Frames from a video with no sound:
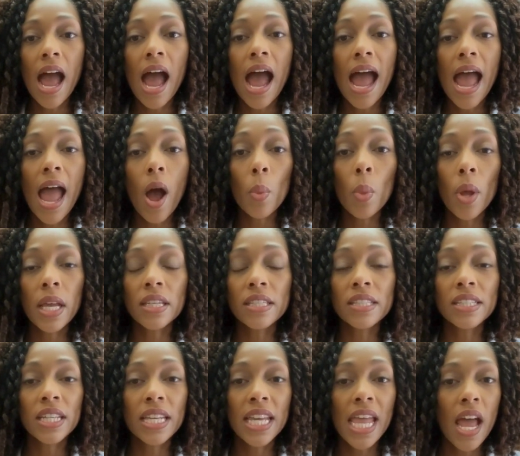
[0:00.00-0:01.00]
Eyewitness
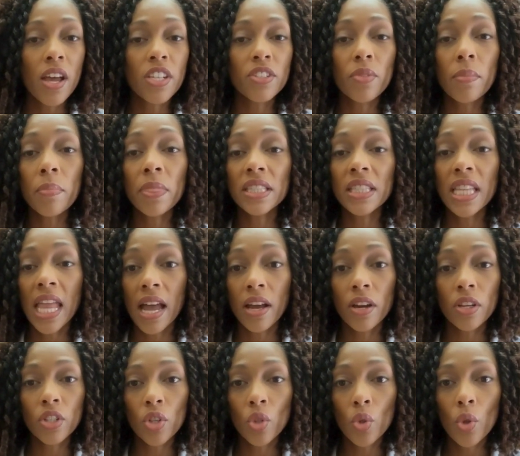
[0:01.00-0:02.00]
accounts from the
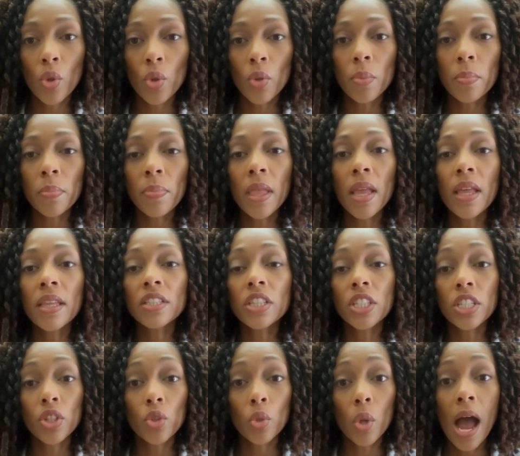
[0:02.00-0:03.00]
tanker's crew
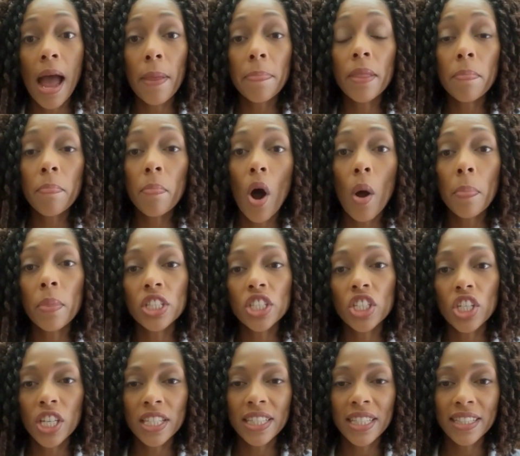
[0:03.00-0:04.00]
described the moment
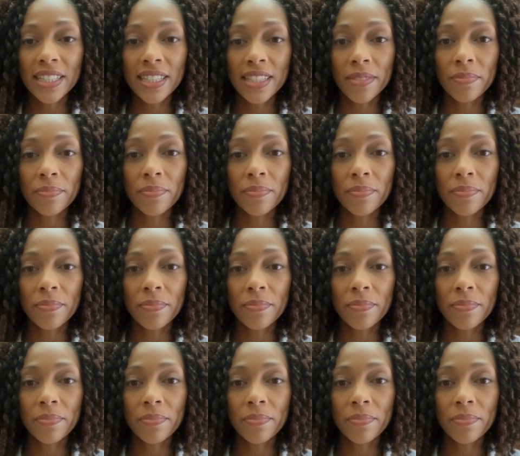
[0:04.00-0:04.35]
chillingly.